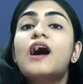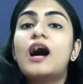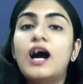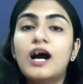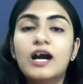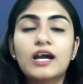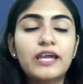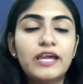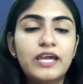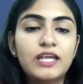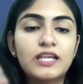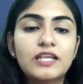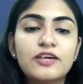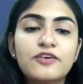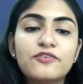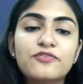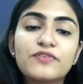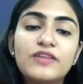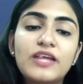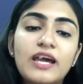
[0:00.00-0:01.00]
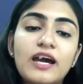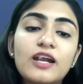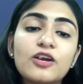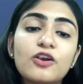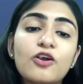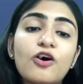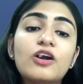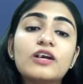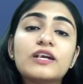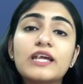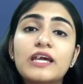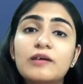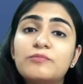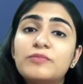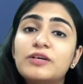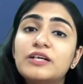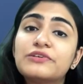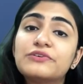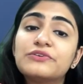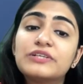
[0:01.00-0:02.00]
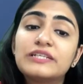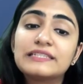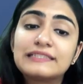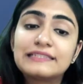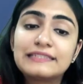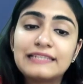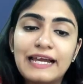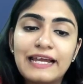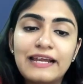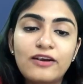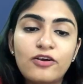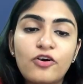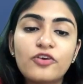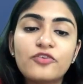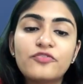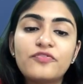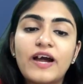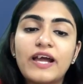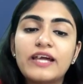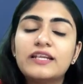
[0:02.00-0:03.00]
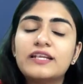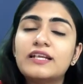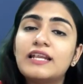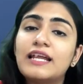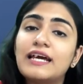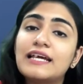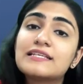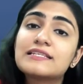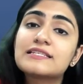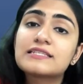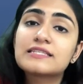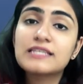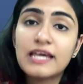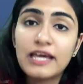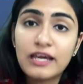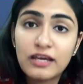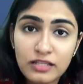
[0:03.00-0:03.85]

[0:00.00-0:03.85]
Again, if they are not able to decide or finalize